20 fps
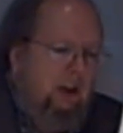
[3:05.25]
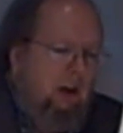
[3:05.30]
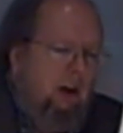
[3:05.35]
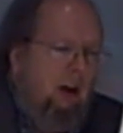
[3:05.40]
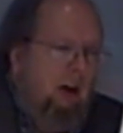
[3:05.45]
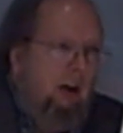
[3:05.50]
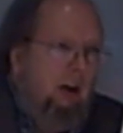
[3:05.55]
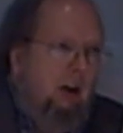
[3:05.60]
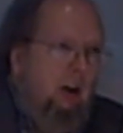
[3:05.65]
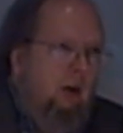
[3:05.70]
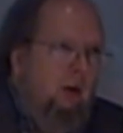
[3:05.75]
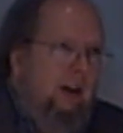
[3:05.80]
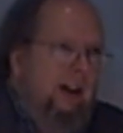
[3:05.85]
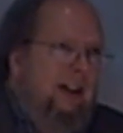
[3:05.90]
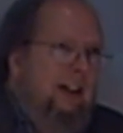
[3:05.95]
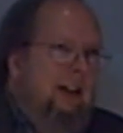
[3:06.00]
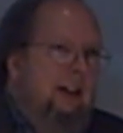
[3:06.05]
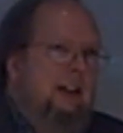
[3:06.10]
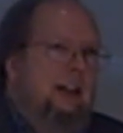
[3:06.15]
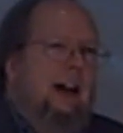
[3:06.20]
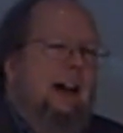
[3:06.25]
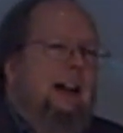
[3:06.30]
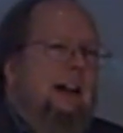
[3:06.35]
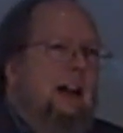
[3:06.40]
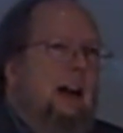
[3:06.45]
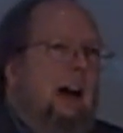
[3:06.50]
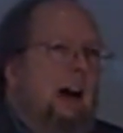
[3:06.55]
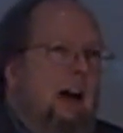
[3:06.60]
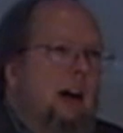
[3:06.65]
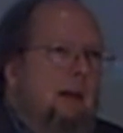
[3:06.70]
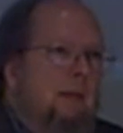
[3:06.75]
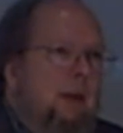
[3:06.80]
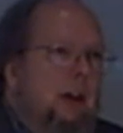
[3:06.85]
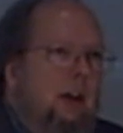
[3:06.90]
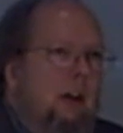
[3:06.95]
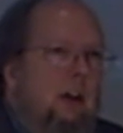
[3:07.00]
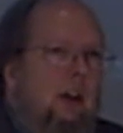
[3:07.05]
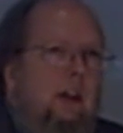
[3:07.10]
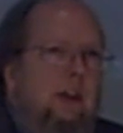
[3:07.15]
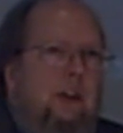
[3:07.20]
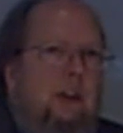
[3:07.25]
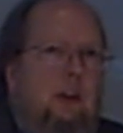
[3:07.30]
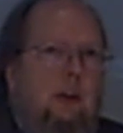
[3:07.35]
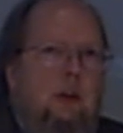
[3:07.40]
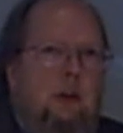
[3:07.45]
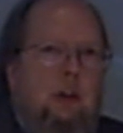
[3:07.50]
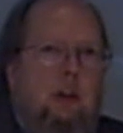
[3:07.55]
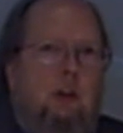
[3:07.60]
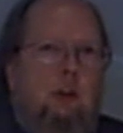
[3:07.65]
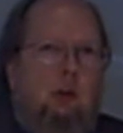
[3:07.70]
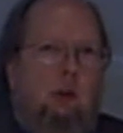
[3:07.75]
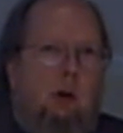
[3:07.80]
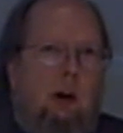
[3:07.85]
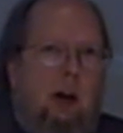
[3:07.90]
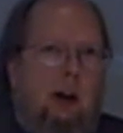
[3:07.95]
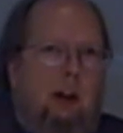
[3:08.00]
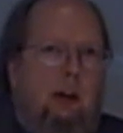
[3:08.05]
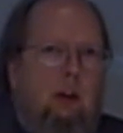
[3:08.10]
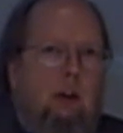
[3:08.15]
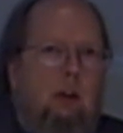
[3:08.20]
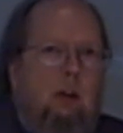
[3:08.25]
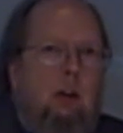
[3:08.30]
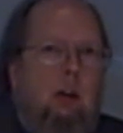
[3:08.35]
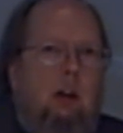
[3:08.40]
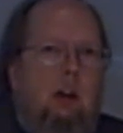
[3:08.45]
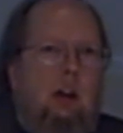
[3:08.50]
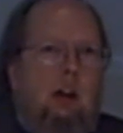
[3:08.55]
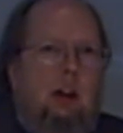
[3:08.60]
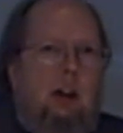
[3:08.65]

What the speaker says: chron.com, the Houston Chronicle,